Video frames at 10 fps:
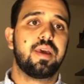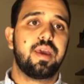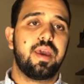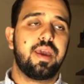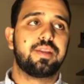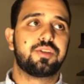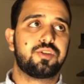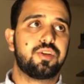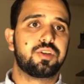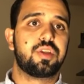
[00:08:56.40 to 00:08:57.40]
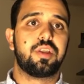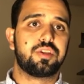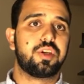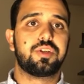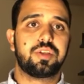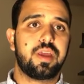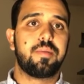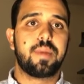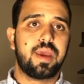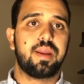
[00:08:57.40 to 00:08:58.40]
it's just the decision they
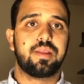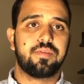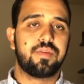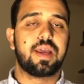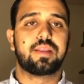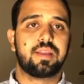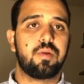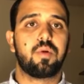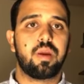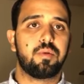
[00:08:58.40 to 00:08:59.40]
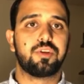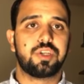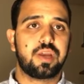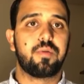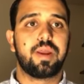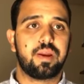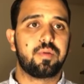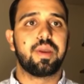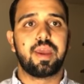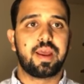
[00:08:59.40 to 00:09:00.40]
made and the fact that they were able to generate and
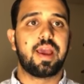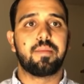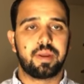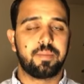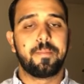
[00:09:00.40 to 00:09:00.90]
create a habit.